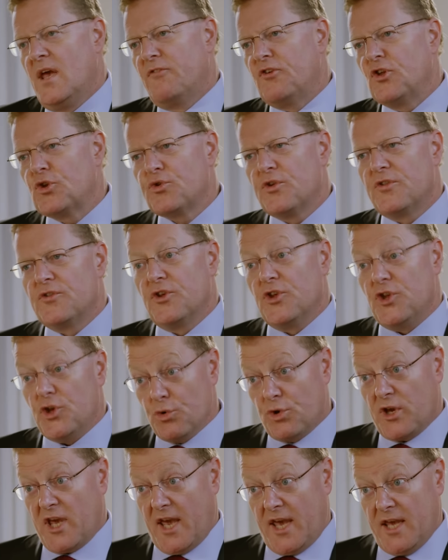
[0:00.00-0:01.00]
If I look at
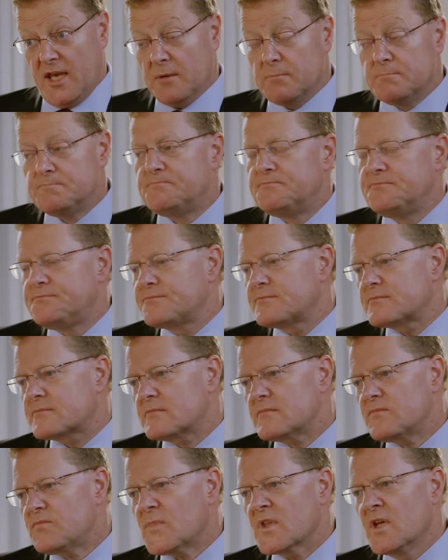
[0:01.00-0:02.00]
the UK,
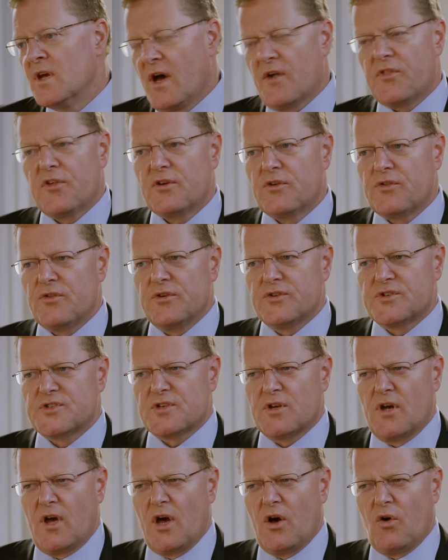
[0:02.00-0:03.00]
I think that